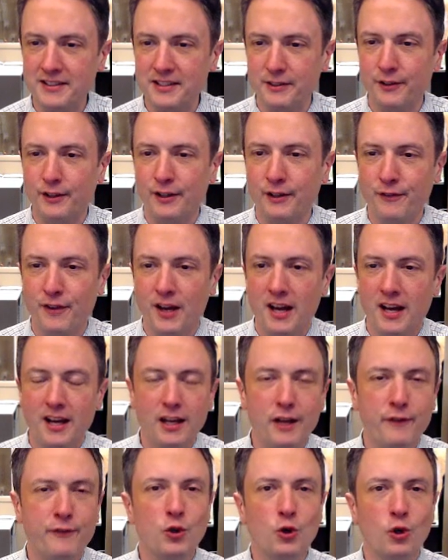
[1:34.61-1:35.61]
If
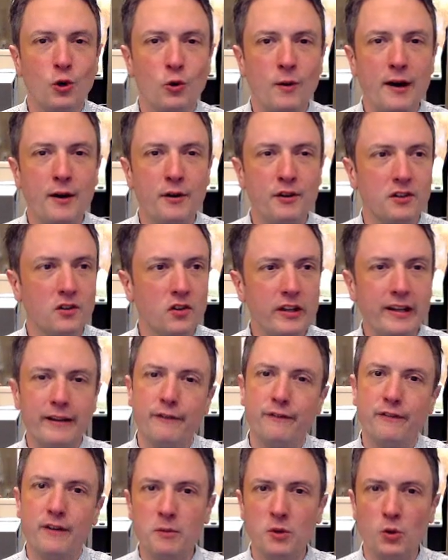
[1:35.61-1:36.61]
if you were around in late
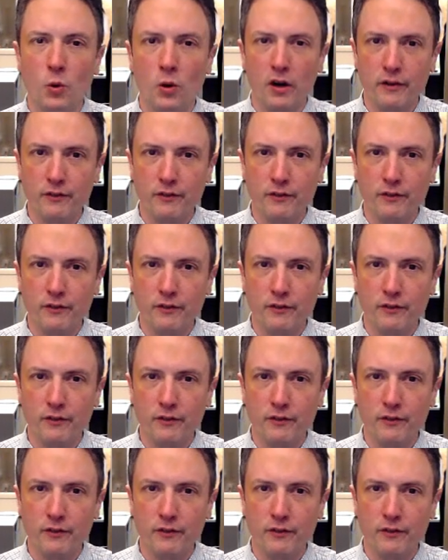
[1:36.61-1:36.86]
February